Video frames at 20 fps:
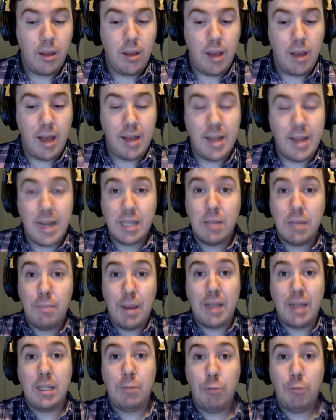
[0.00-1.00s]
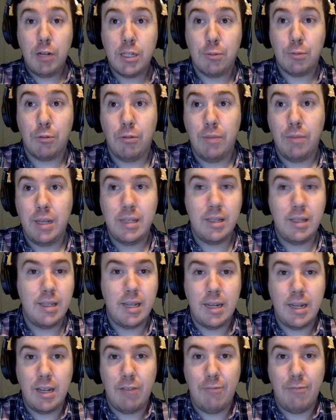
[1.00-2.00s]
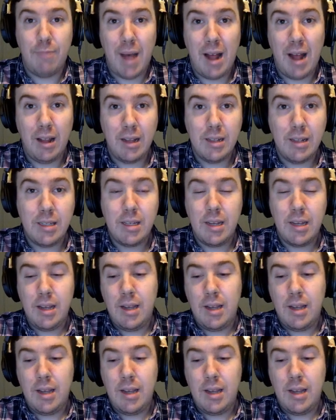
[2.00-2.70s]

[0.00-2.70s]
And that's the basic principle. It's this idea of balance.